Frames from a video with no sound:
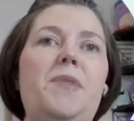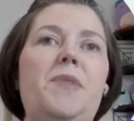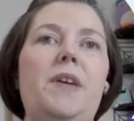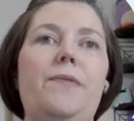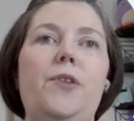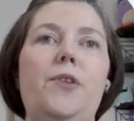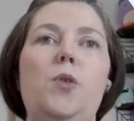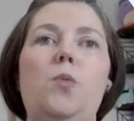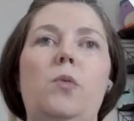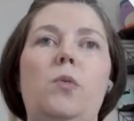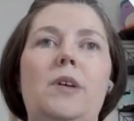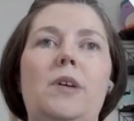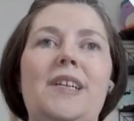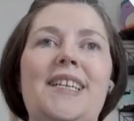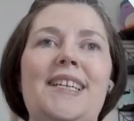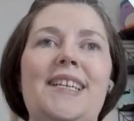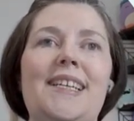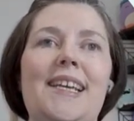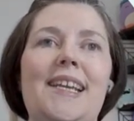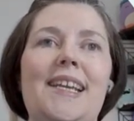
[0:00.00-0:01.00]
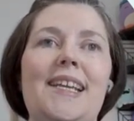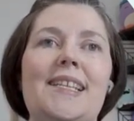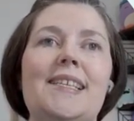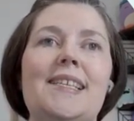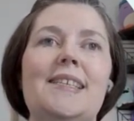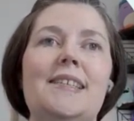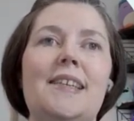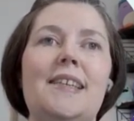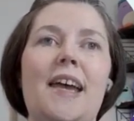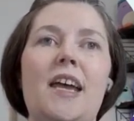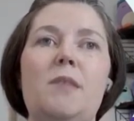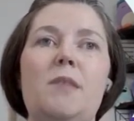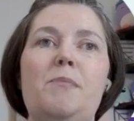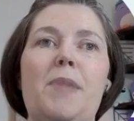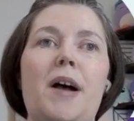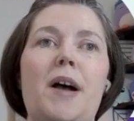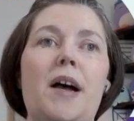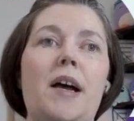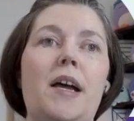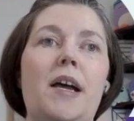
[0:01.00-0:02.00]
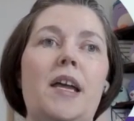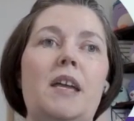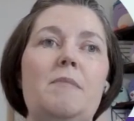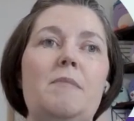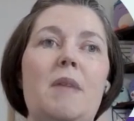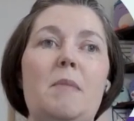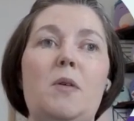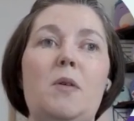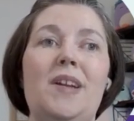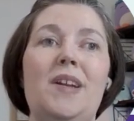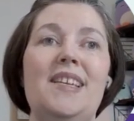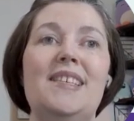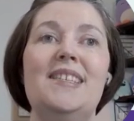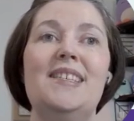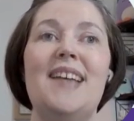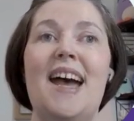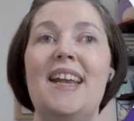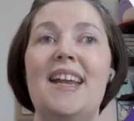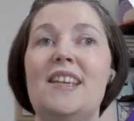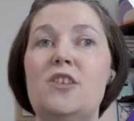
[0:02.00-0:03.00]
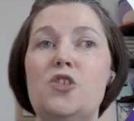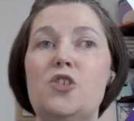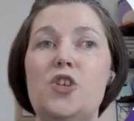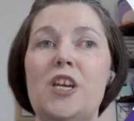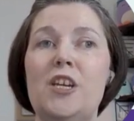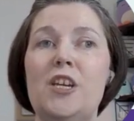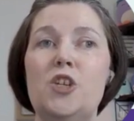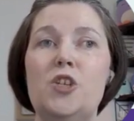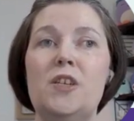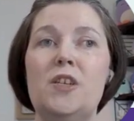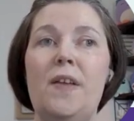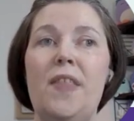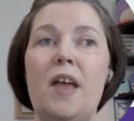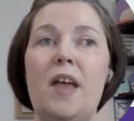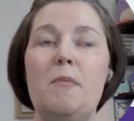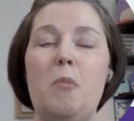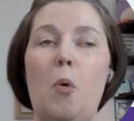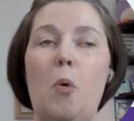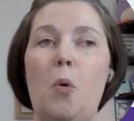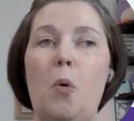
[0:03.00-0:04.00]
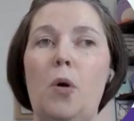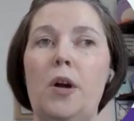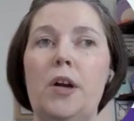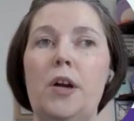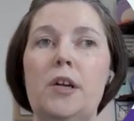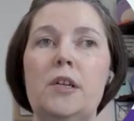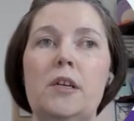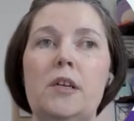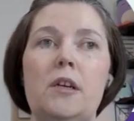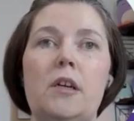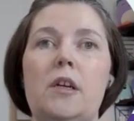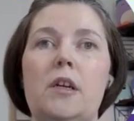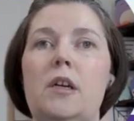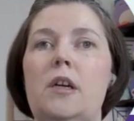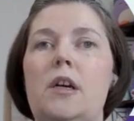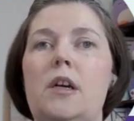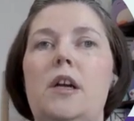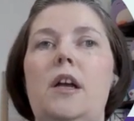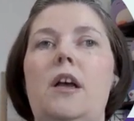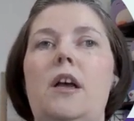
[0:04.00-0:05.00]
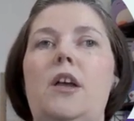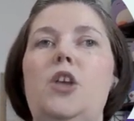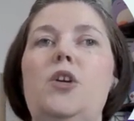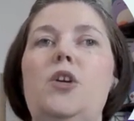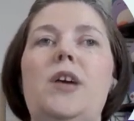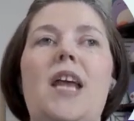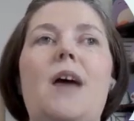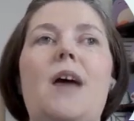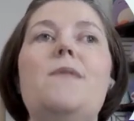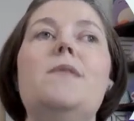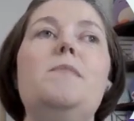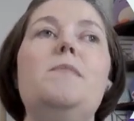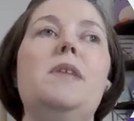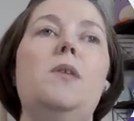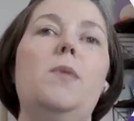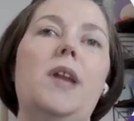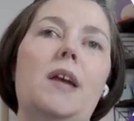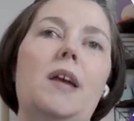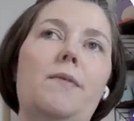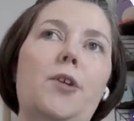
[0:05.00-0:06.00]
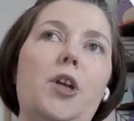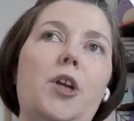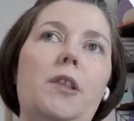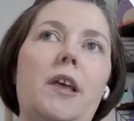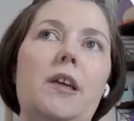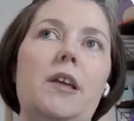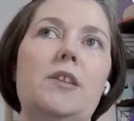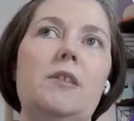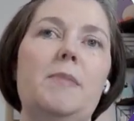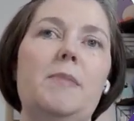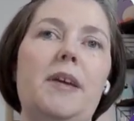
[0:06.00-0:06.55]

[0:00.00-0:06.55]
if you wanted it instead by maybe when a status changes on that board, you could have it be whatever you'd like